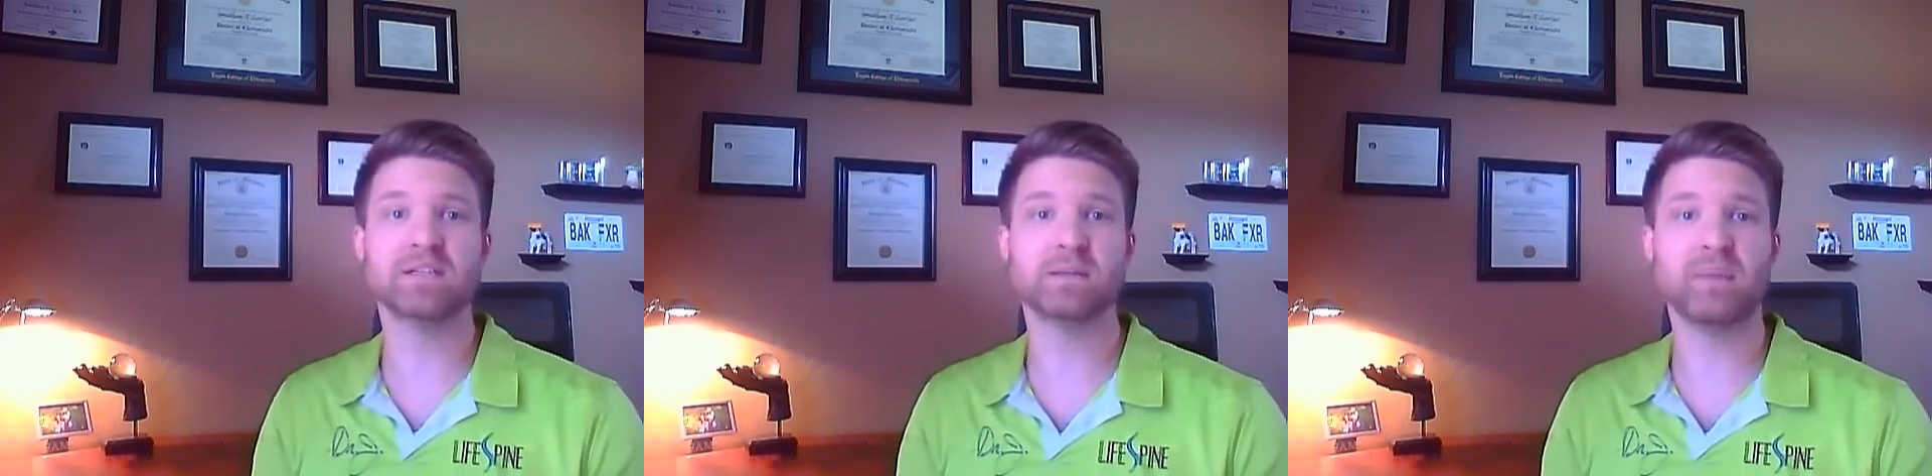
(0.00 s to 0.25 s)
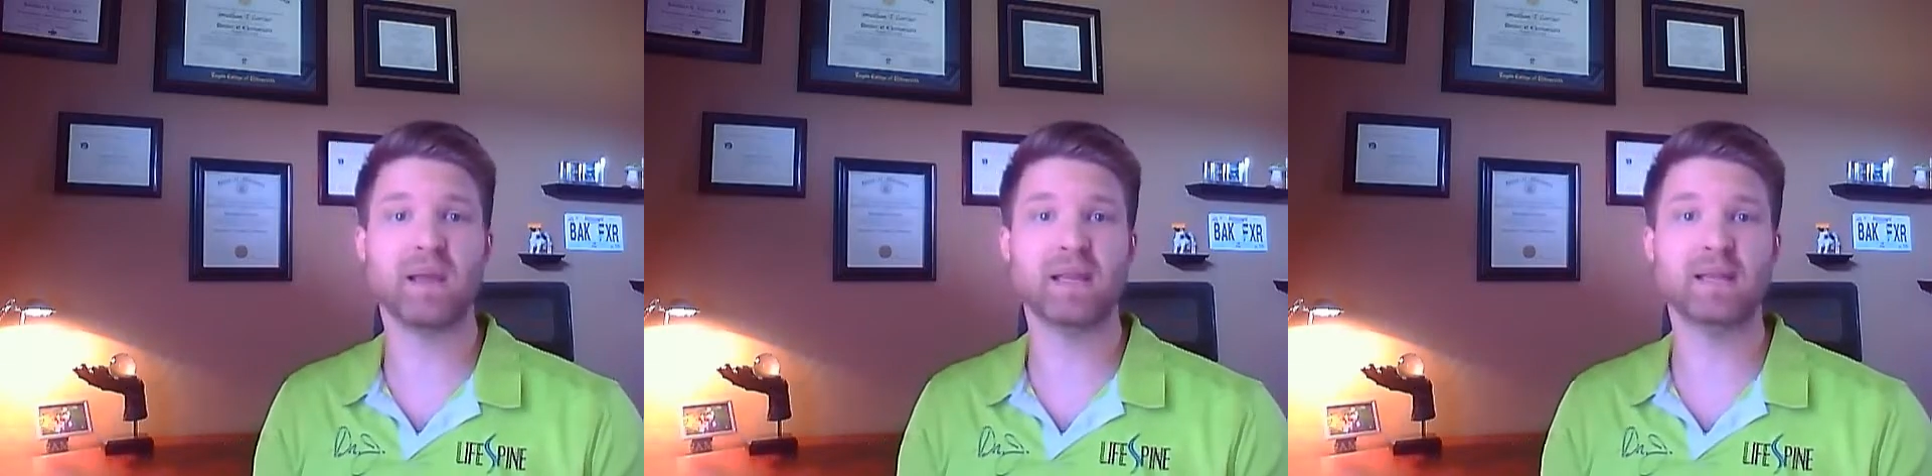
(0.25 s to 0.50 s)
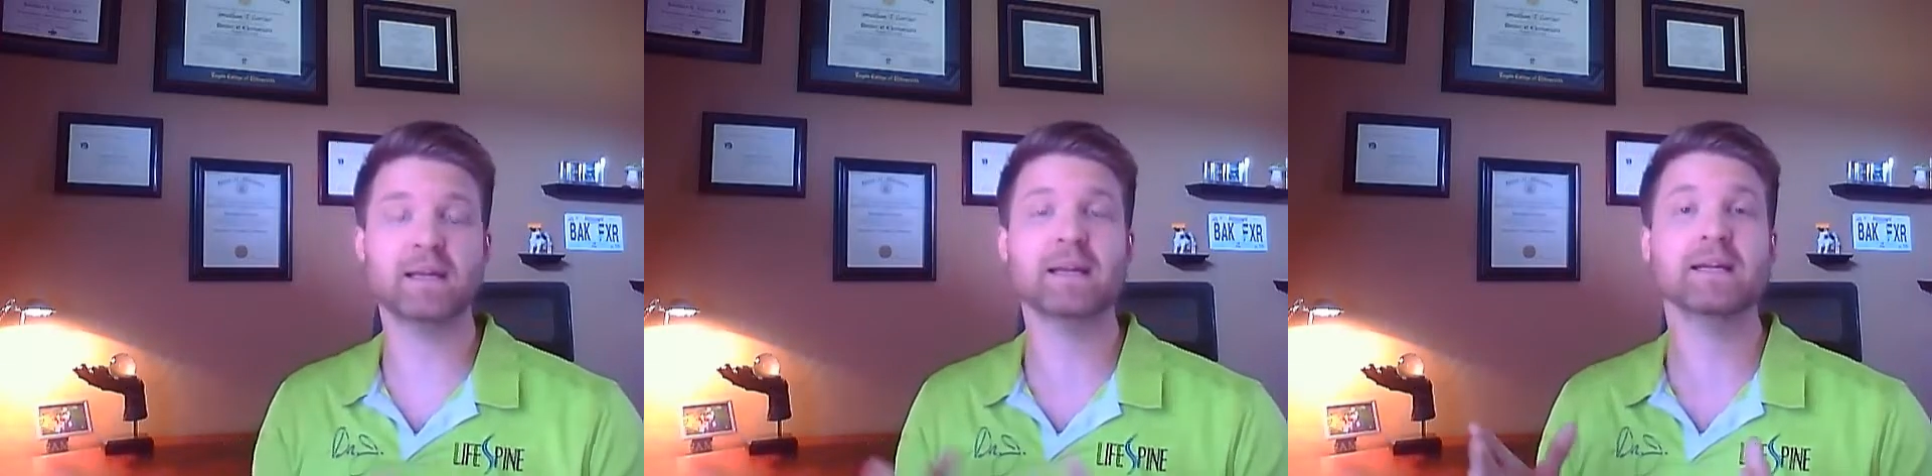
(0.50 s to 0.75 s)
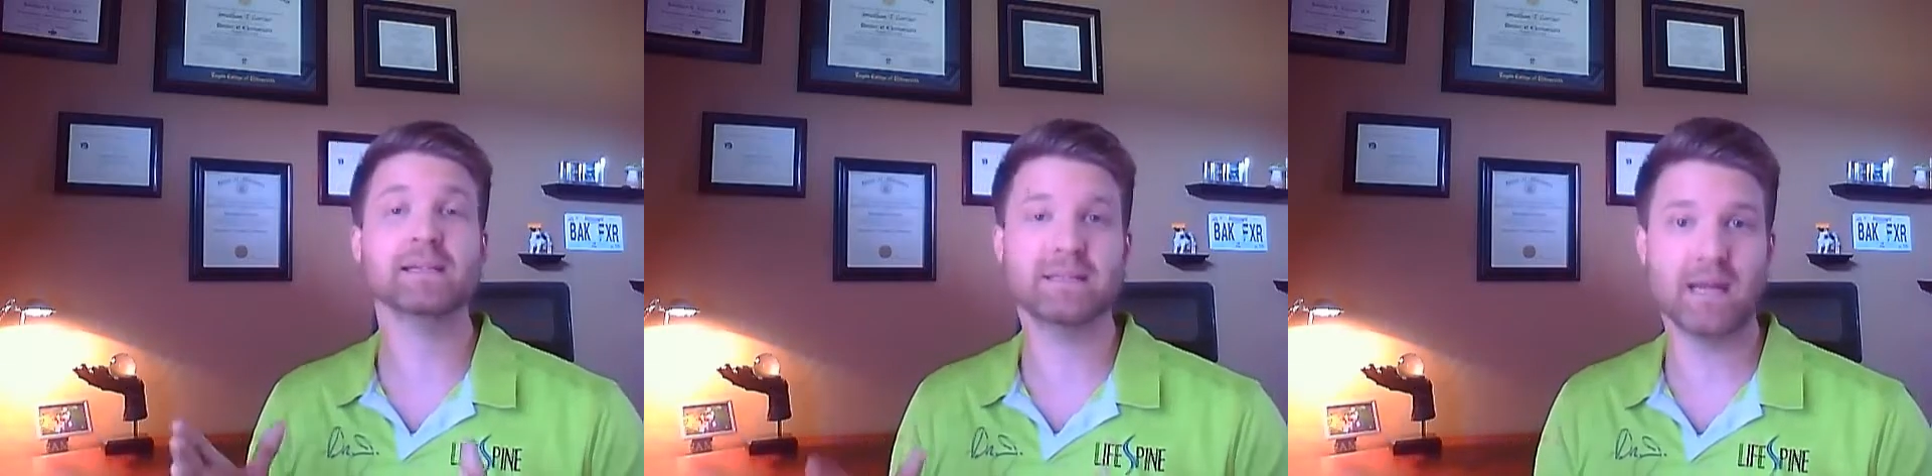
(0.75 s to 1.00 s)
to pain
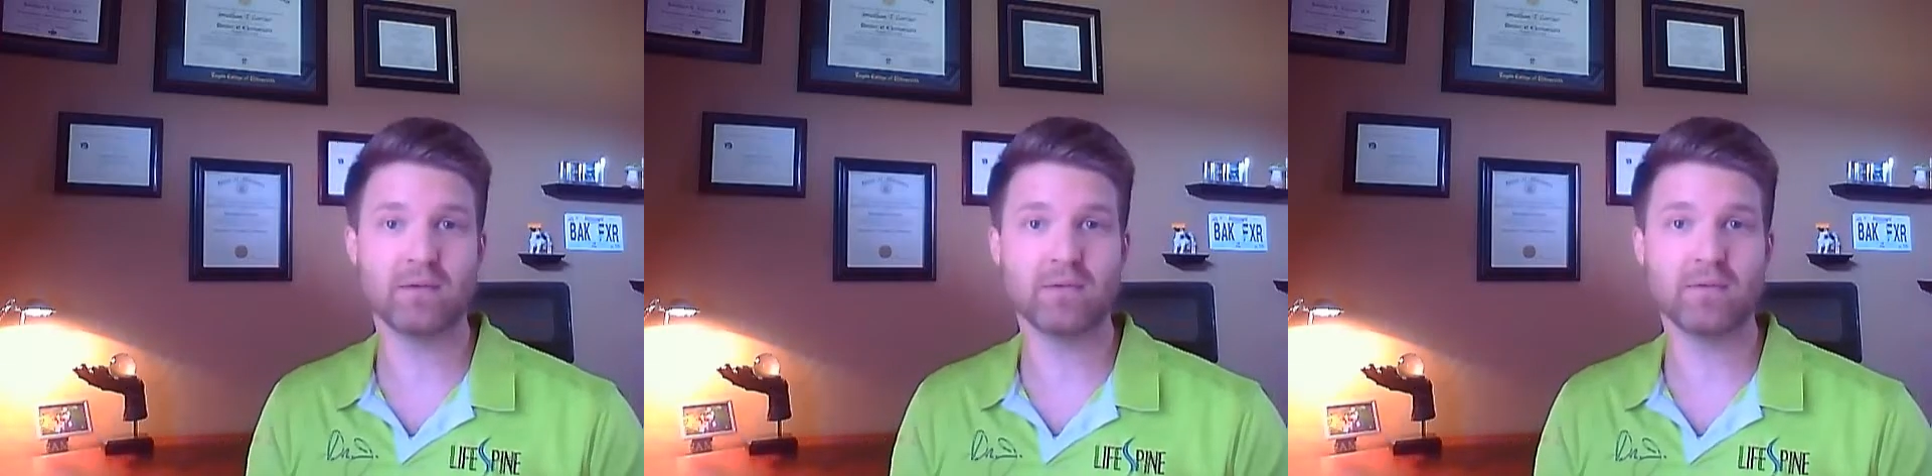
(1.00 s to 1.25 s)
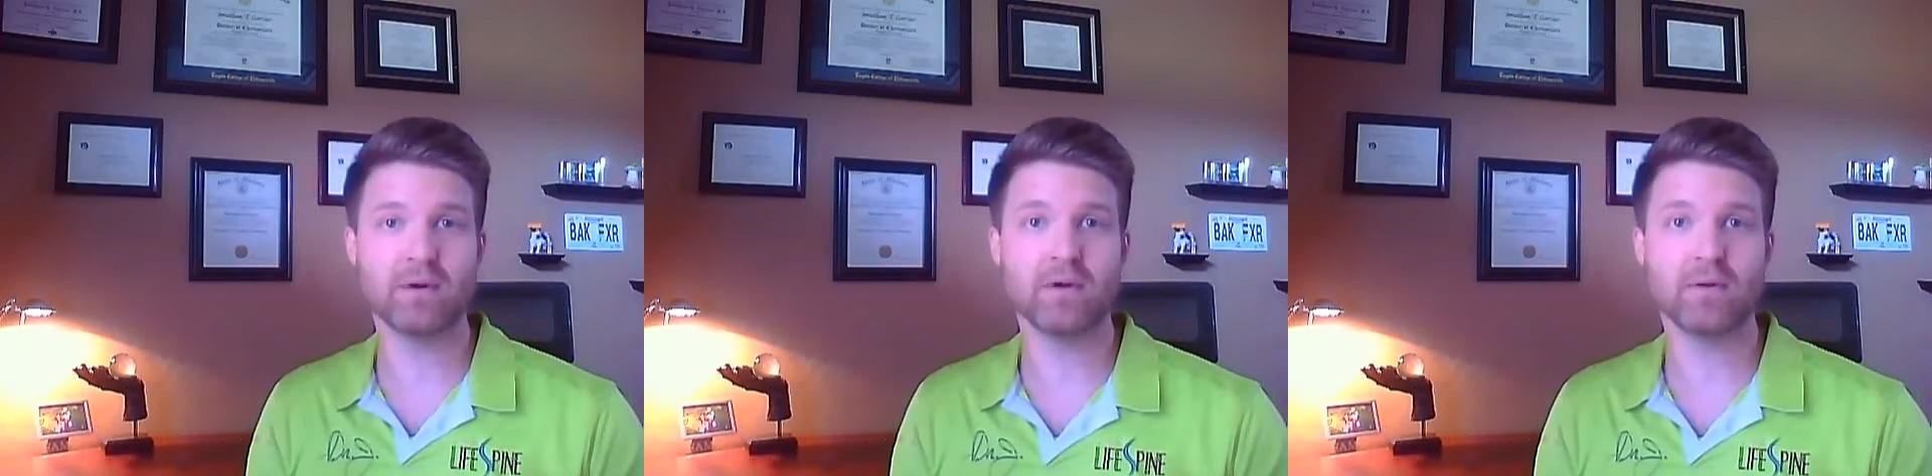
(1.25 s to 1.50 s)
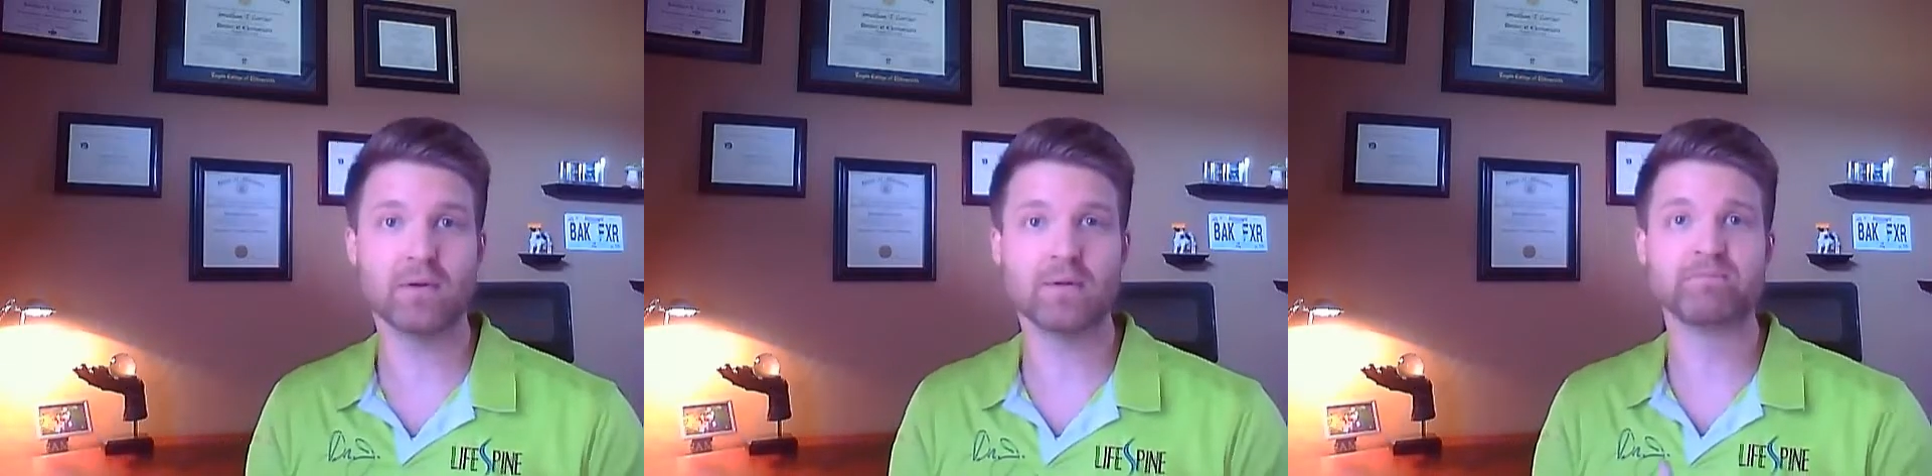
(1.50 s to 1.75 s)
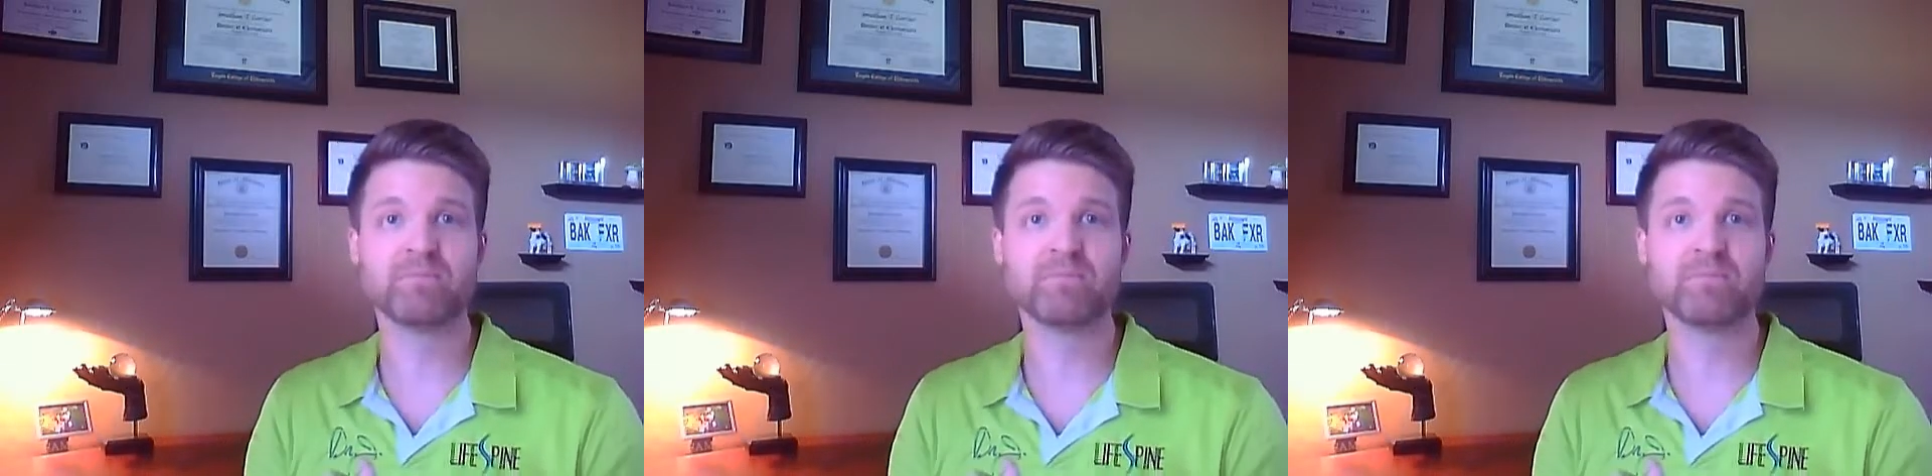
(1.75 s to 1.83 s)
down the road.